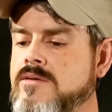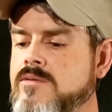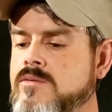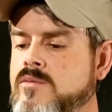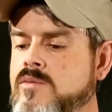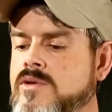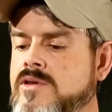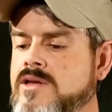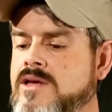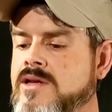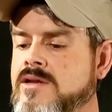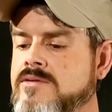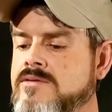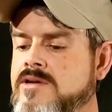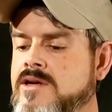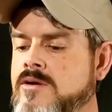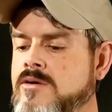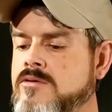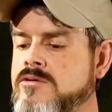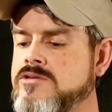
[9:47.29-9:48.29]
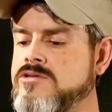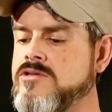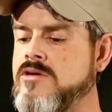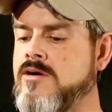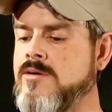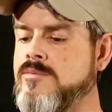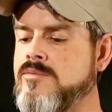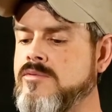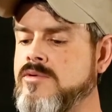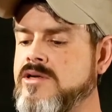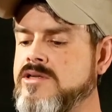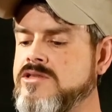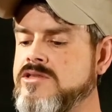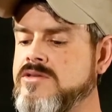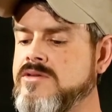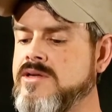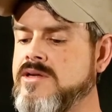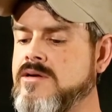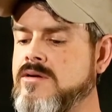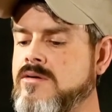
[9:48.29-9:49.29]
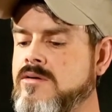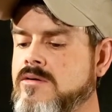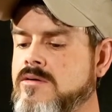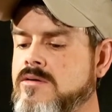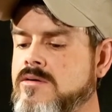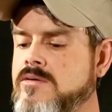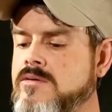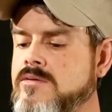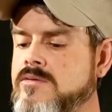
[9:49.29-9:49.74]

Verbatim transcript: what kind of terrorist operation they are.